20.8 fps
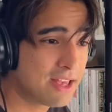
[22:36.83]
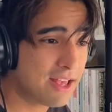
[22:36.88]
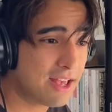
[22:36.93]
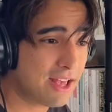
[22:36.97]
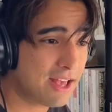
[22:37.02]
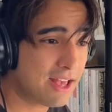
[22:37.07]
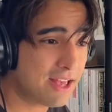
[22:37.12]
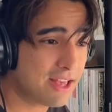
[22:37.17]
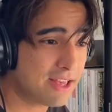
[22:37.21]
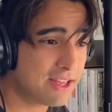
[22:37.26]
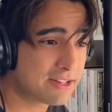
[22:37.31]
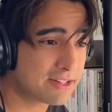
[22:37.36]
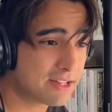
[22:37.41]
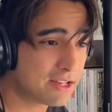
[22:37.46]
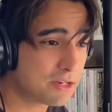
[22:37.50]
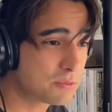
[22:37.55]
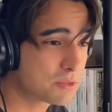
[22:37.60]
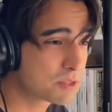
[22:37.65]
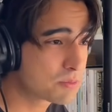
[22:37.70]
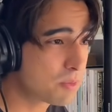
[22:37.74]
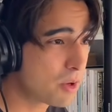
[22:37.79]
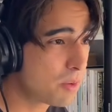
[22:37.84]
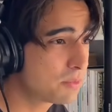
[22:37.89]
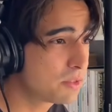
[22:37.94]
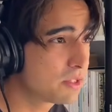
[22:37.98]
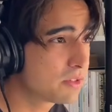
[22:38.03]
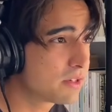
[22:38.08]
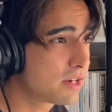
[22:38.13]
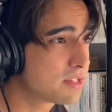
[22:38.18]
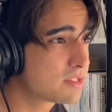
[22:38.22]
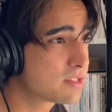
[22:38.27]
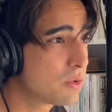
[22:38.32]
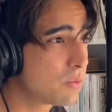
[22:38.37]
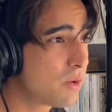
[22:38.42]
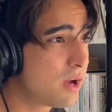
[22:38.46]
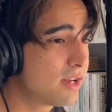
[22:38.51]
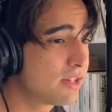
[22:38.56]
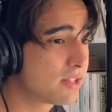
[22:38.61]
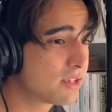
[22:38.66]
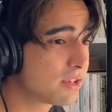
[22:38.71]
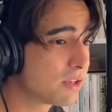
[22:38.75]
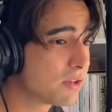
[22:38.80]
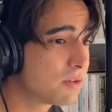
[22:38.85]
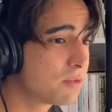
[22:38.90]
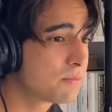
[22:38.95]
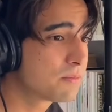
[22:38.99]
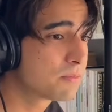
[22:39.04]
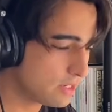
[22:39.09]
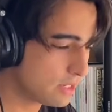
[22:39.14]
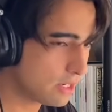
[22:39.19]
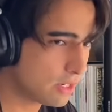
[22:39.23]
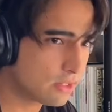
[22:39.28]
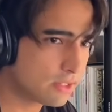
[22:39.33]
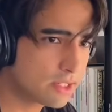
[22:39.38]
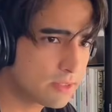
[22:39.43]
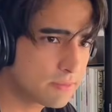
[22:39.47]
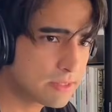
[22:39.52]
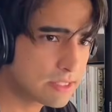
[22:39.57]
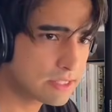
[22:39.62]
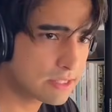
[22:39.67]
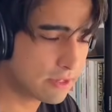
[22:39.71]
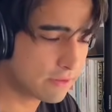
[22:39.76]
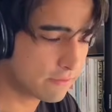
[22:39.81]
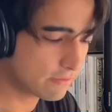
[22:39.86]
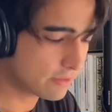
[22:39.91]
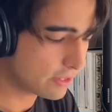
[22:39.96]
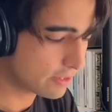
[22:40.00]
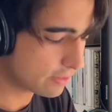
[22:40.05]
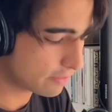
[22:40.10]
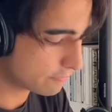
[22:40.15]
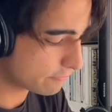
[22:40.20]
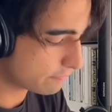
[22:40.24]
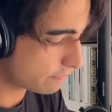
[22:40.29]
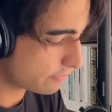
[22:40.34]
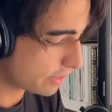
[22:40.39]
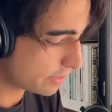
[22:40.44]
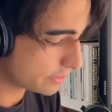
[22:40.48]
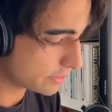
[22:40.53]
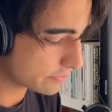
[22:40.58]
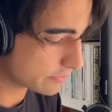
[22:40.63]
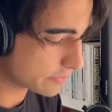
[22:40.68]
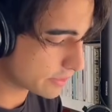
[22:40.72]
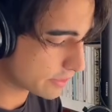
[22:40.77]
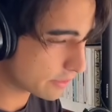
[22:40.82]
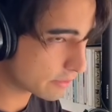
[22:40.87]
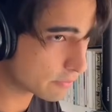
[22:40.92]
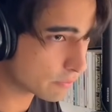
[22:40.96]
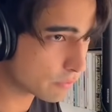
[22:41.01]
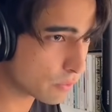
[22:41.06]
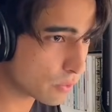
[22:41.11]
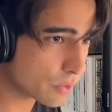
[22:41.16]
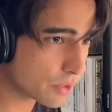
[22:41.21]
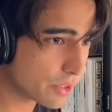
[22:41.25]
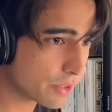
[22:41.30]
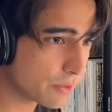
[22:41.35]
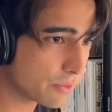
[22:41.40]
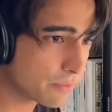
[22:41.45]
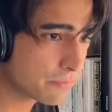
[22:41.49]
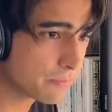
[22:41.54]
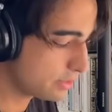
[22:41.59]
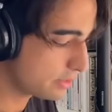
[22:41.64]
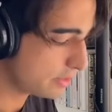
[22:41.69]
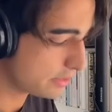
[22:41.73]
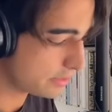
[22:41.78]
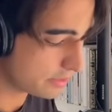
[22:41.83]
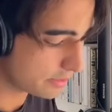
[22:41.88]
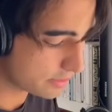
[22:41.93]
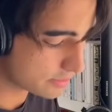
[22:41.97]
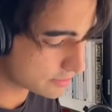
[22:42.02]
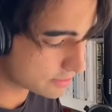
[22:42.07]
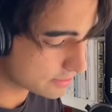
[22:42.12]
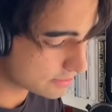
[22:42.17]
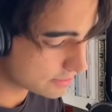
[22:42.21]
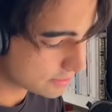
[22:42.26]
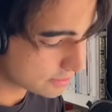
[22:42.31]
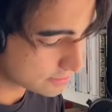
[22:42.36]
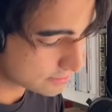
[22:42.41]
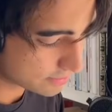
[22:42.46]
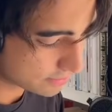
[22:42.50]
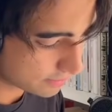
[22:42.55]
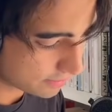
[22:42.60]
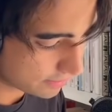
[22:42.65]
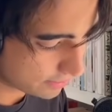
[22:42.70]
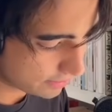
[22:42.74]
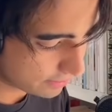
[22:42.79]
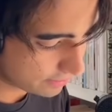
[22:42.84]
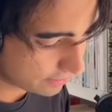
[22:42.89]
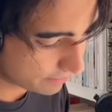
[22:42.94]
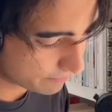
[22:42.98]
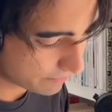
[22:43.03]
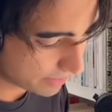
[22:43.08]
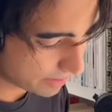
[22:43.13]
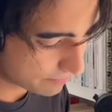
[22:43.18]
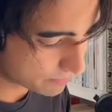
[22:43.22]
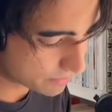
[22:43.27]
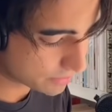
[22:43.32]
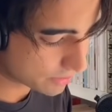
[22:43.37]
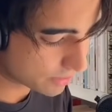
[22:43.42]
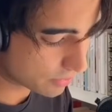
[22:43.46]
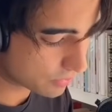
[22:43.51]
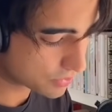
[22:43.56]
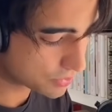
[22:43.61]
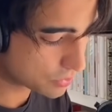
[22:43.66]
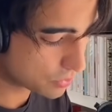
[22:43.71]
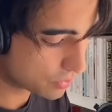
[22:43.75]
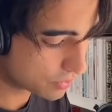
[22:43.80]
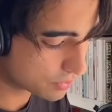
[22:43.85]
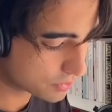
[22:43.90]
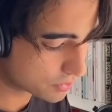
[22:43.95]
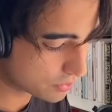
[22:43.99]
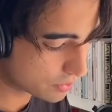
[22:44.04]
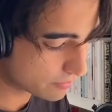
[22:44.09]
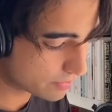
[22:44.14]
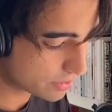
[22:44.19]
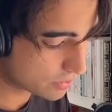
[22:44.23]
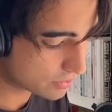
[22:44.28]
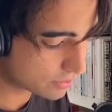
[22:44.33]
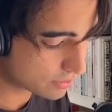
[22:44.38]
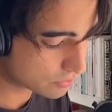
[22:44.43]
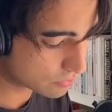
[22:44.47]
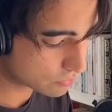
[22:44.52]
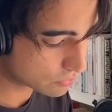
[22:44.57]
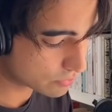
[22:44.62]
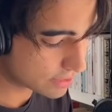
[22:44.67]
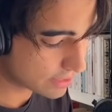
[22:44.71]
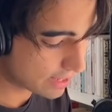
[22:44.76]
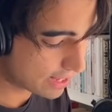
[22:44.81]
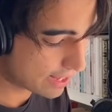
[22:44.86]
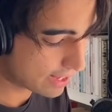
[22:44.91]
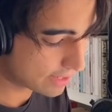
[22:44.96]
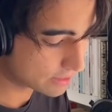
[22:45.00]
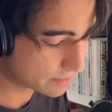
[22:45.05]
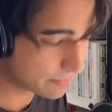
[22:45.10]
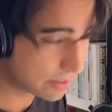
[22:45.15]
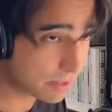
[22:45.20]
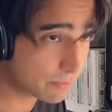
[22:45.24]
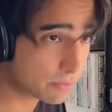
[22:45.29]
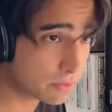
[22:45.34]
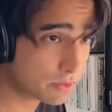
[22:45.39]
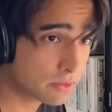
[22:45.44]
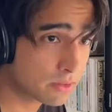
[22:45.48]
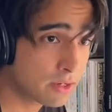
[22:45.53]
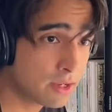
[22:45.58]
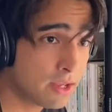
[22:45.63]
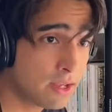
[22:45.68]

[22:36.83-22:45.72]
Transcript: And it was popularized a while ago. Now let me see if I can find it right here for you. Here it is. This is the paper that I was talking to you about, the React paper.